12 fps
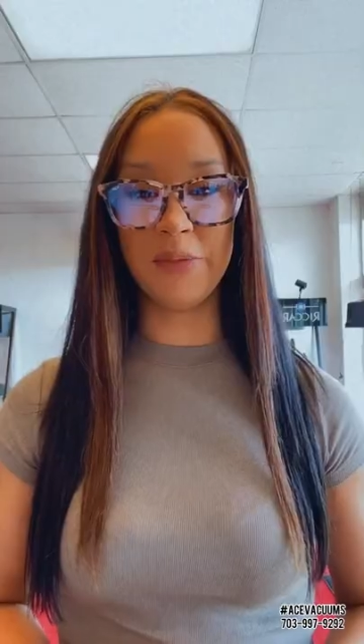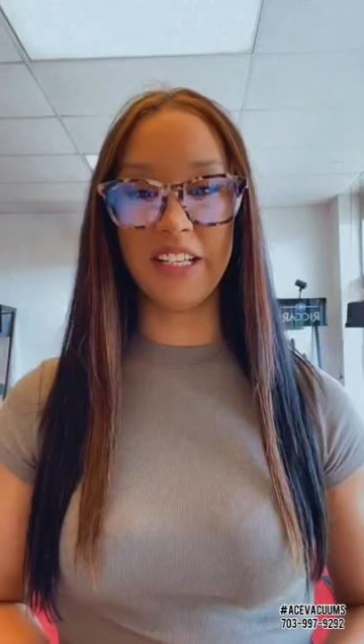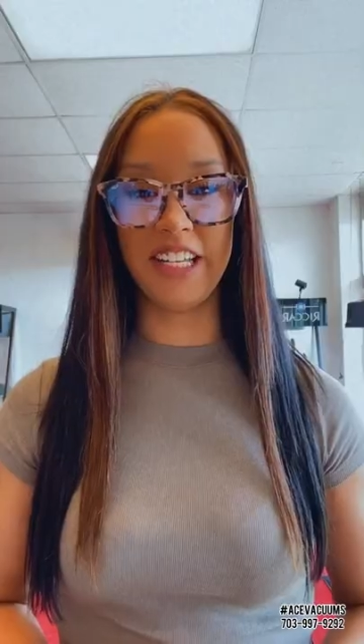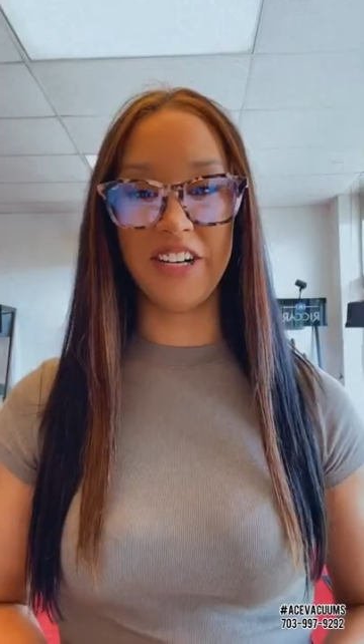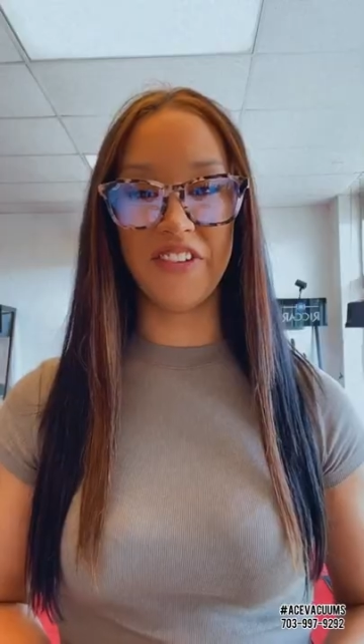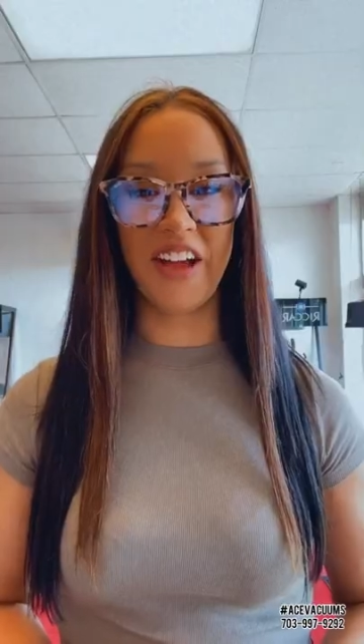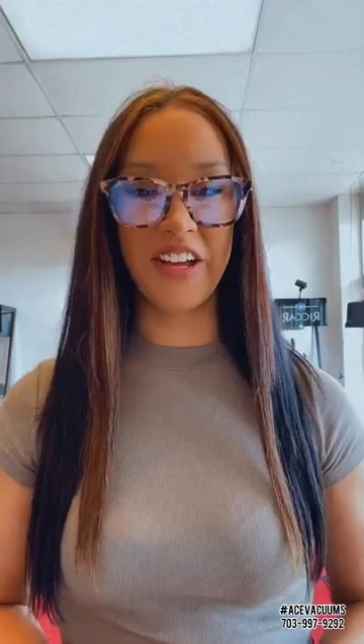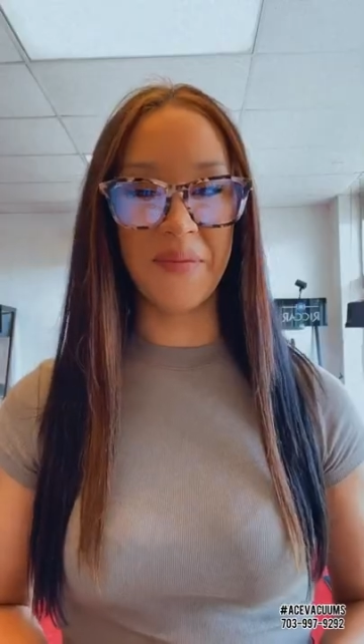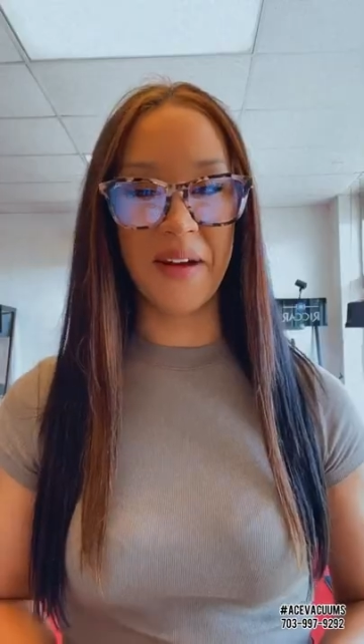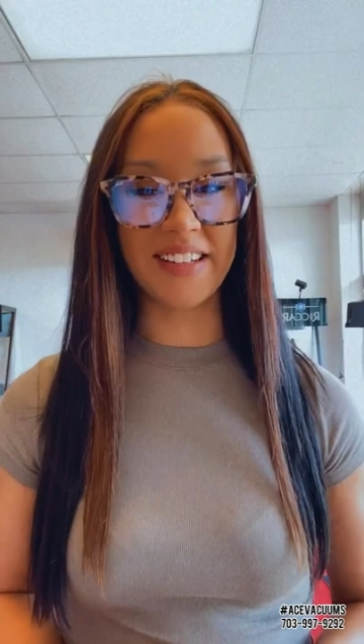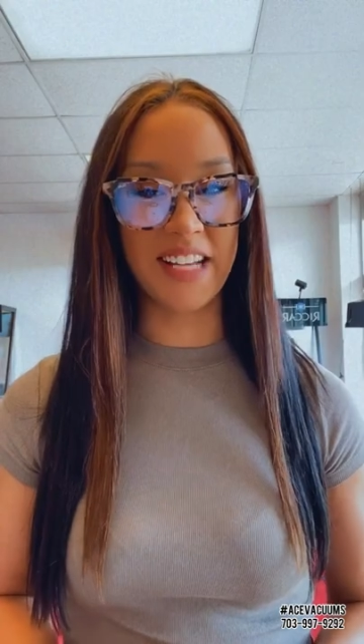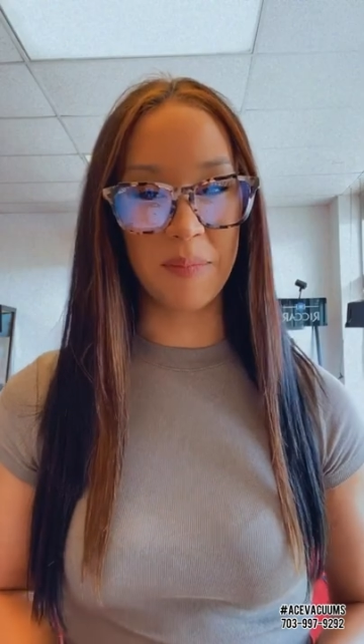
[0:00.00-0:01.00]
clean your
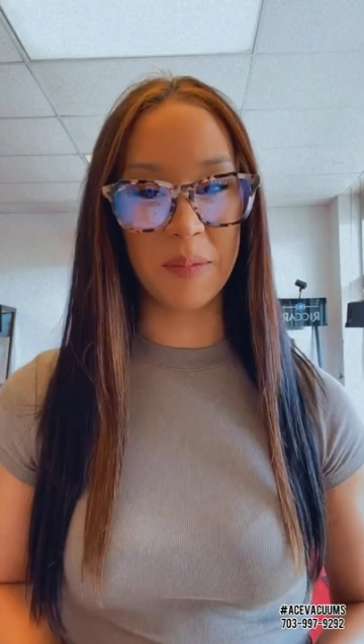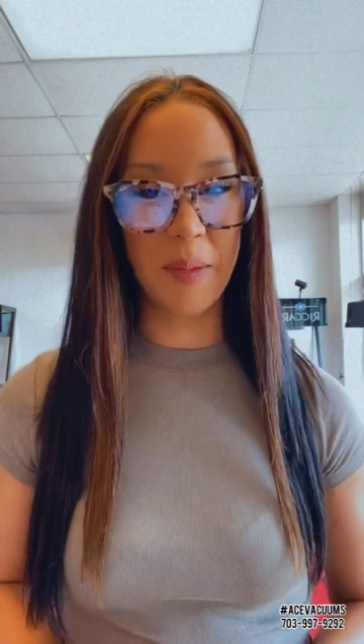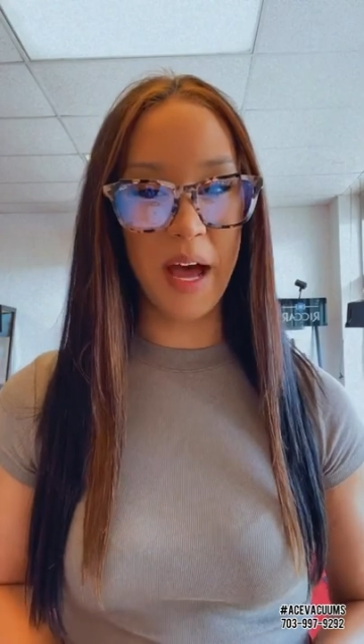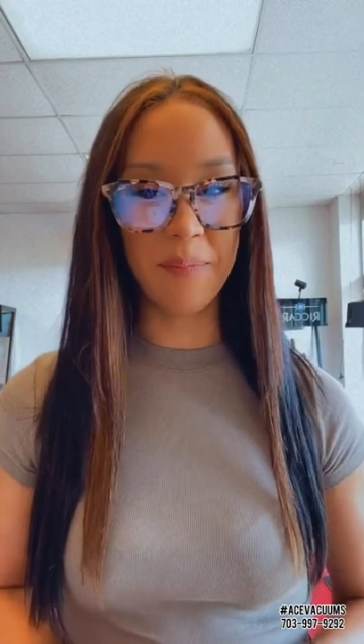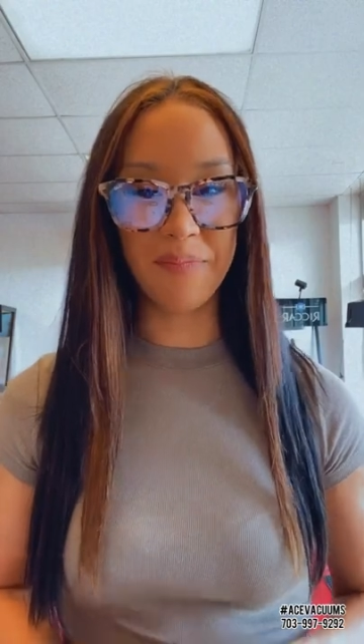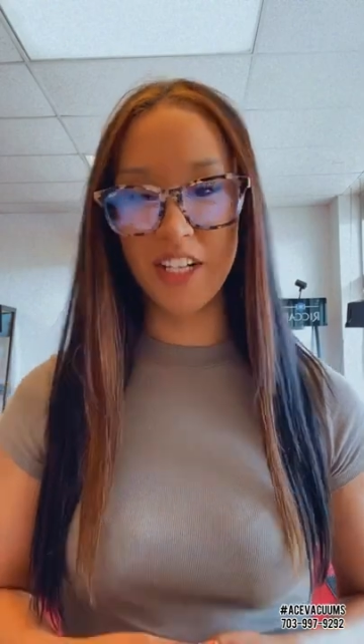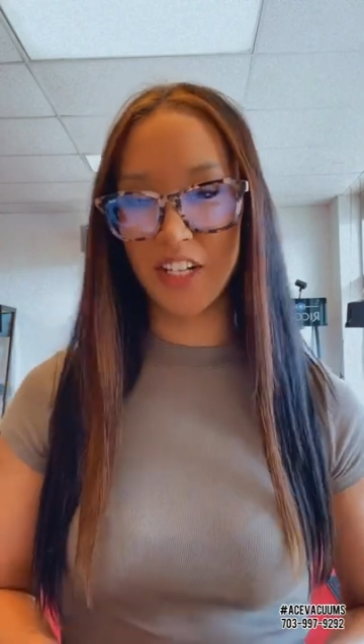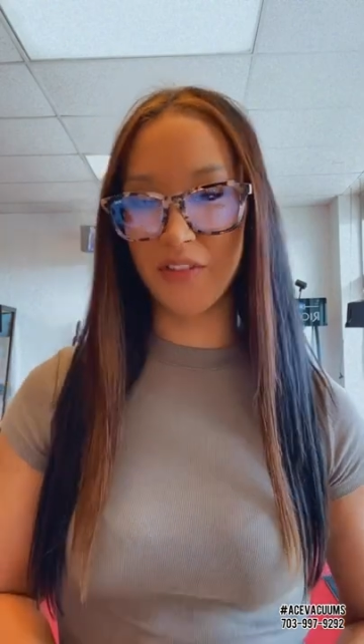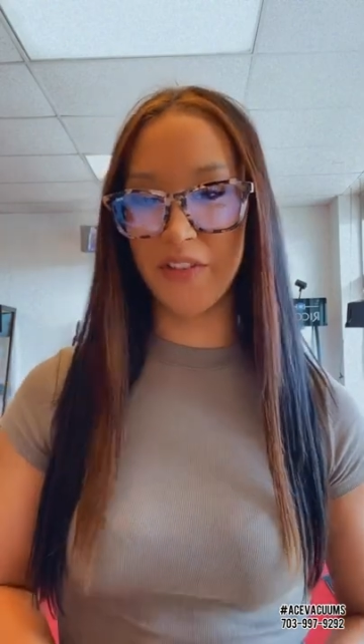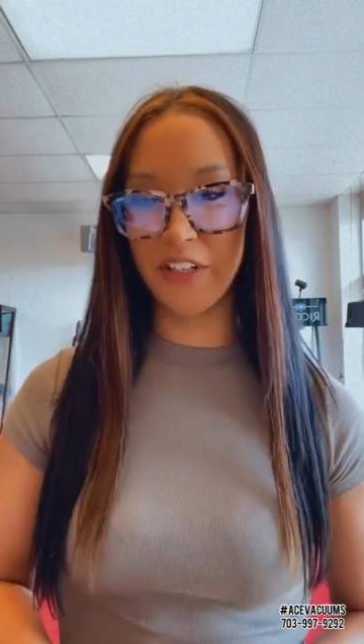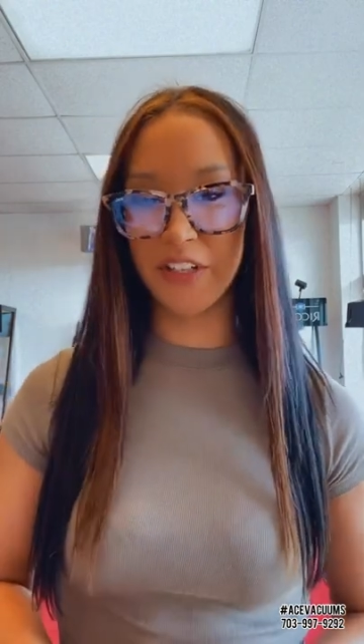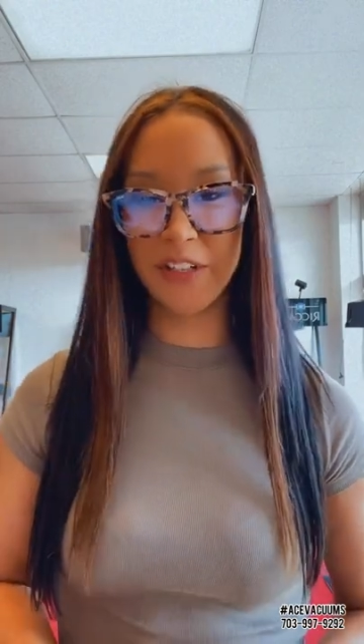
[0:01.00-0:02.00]
vacuum out top to bottom, change
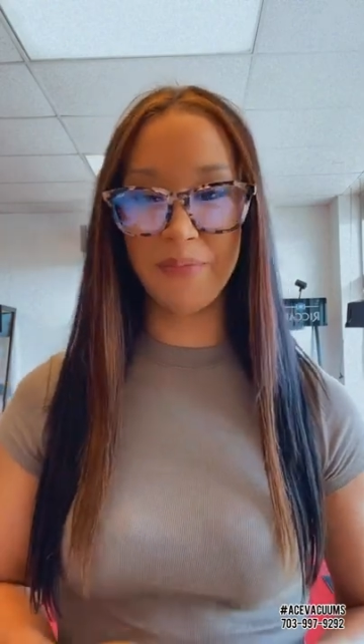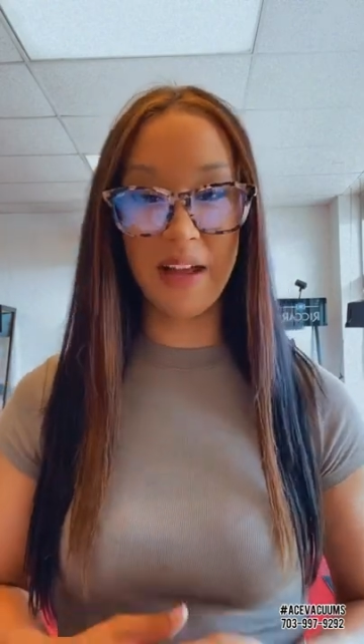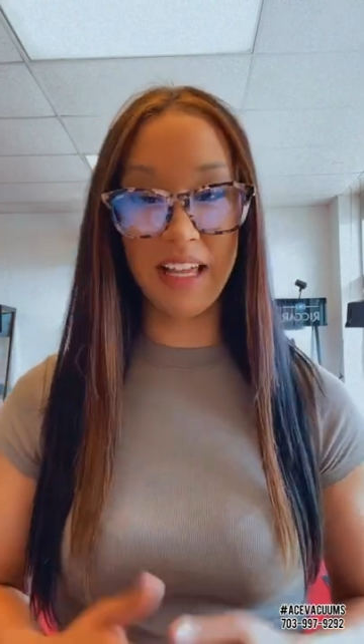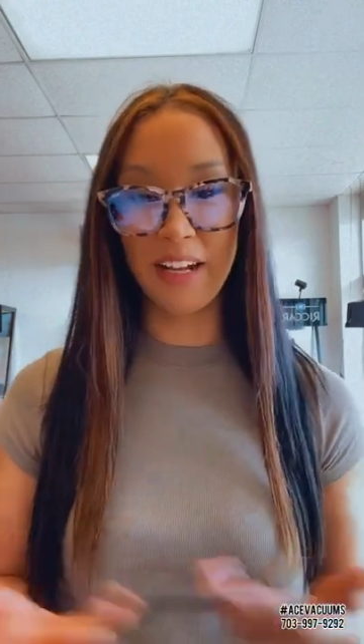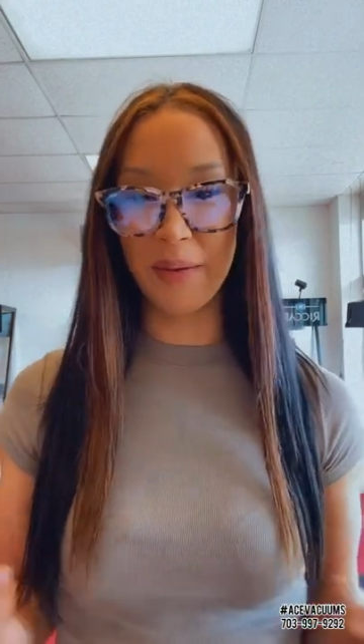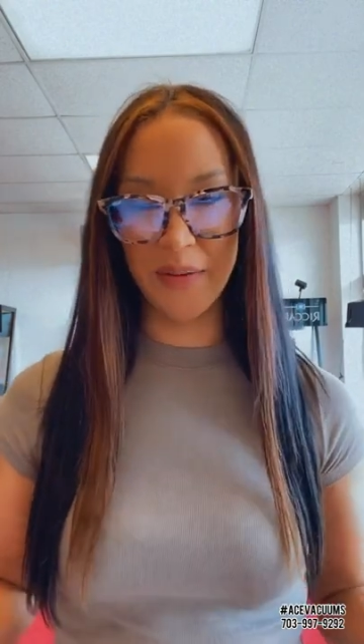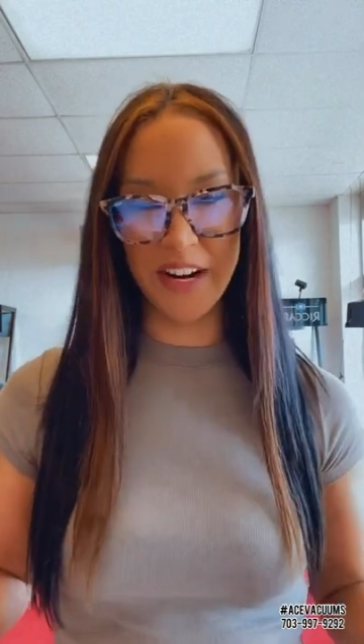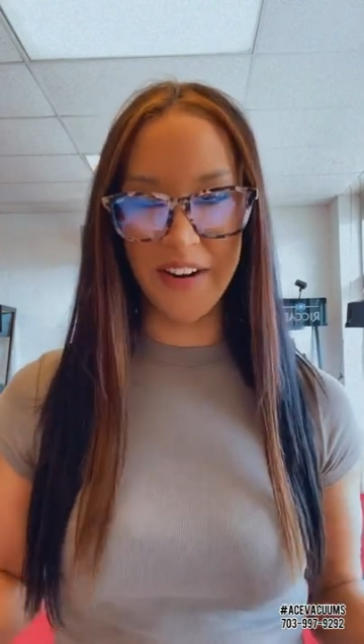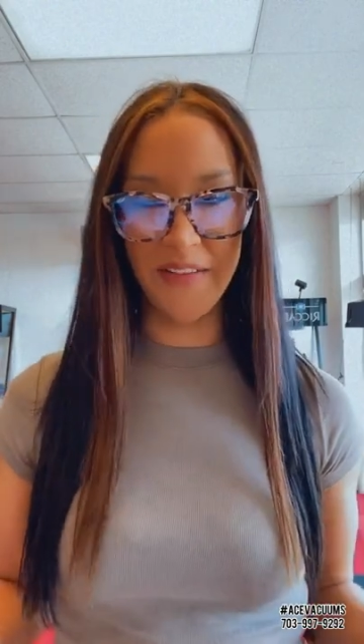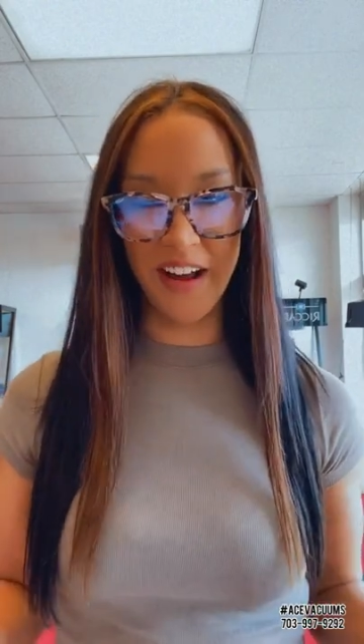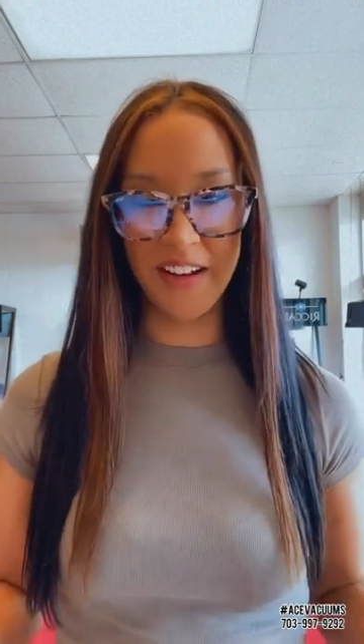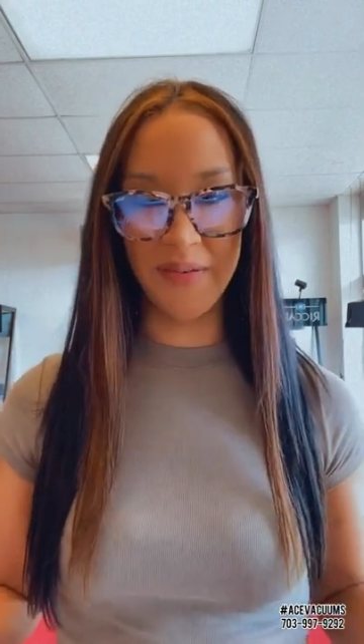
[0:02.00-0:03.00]
your filters, make it like a brand
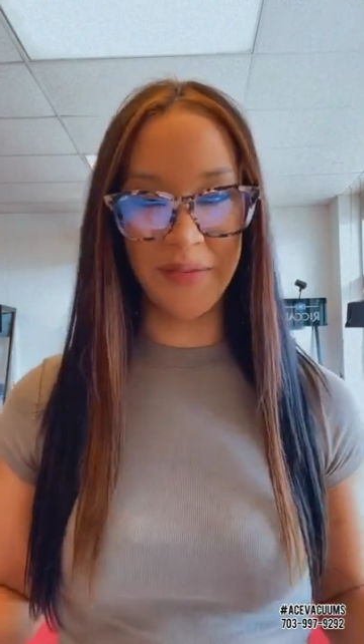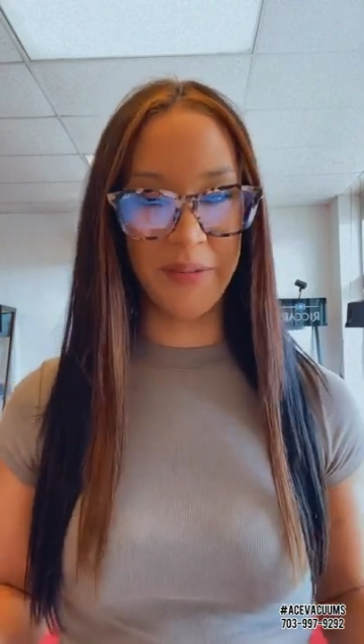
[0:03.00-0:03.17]
new vacuum.